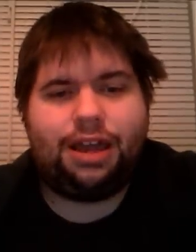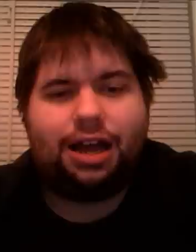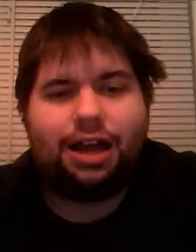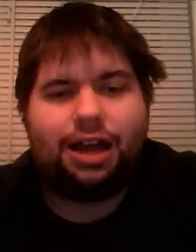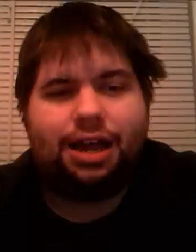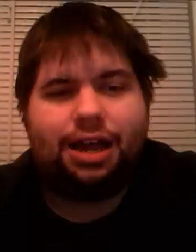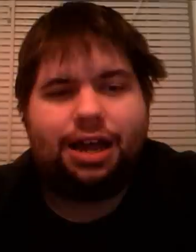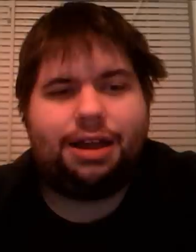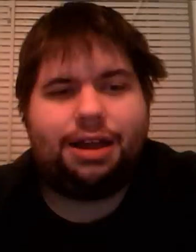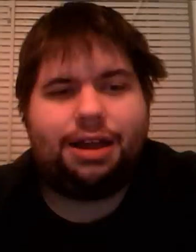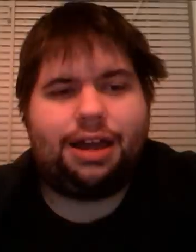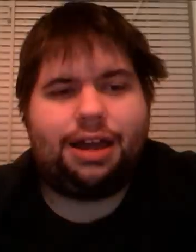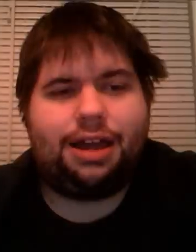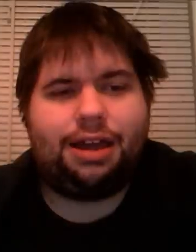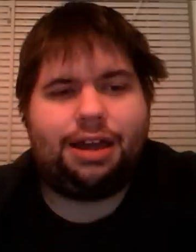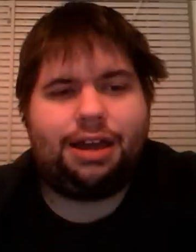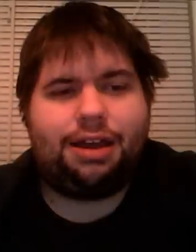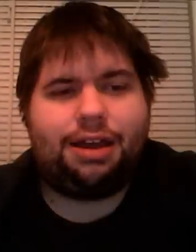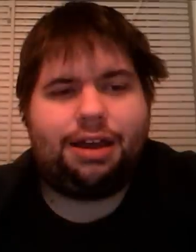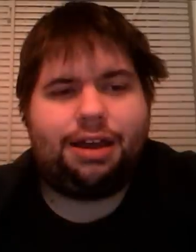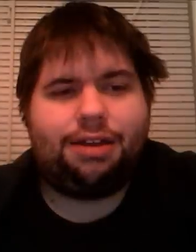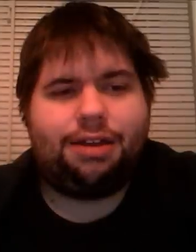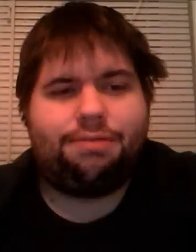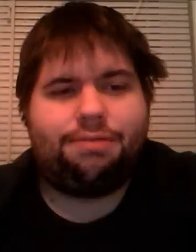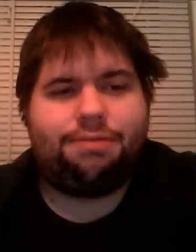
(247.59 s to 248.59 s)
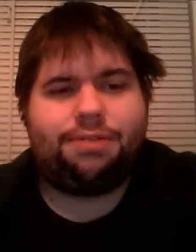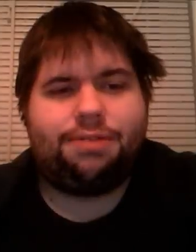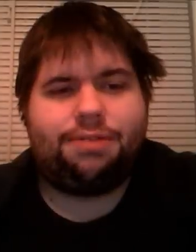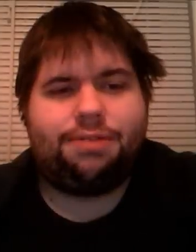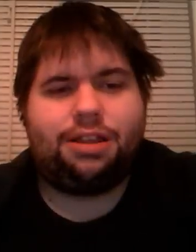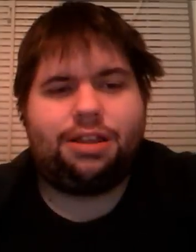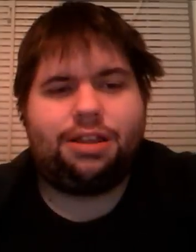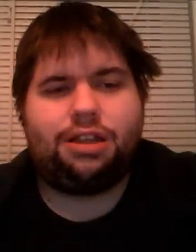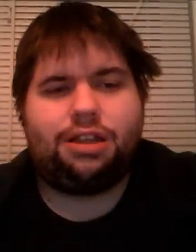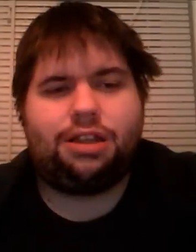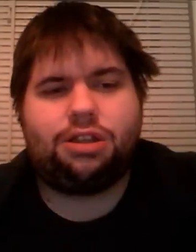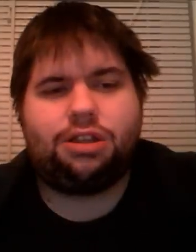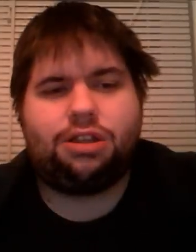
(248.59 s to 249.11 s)
I
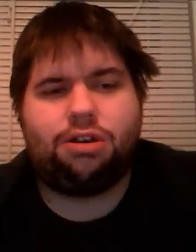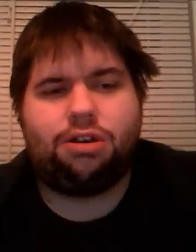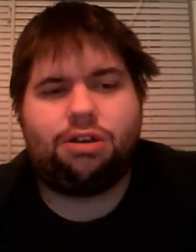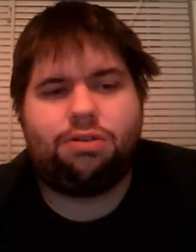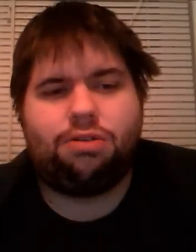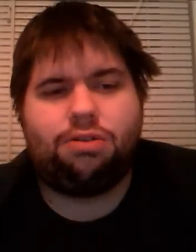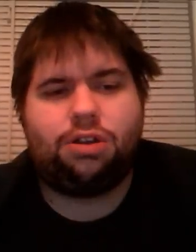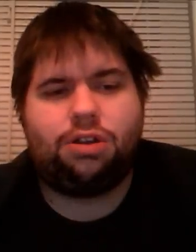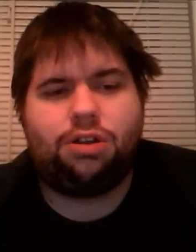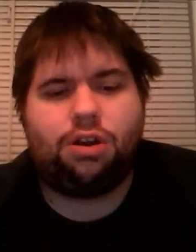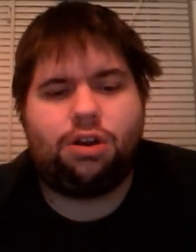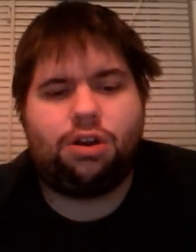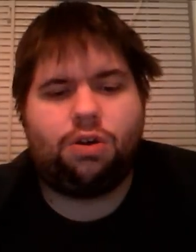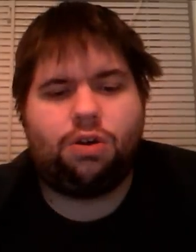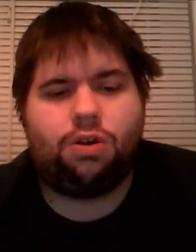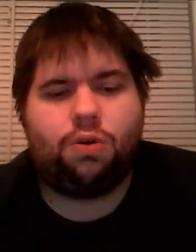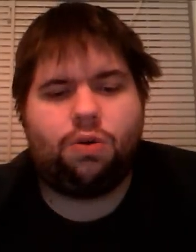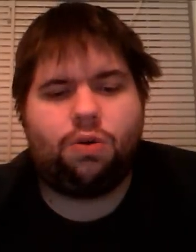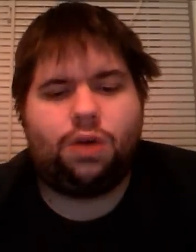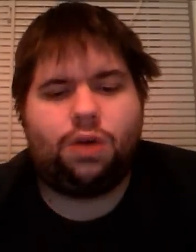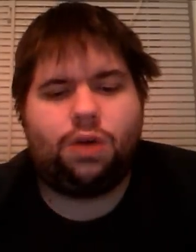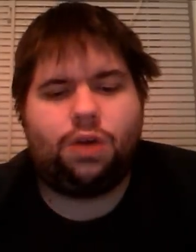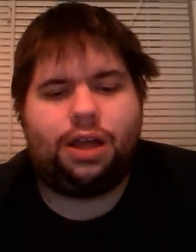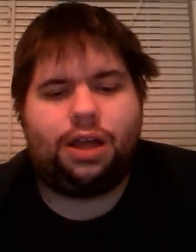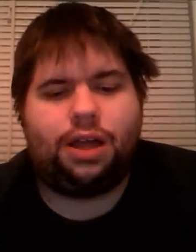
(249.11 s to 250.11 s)
really don't know.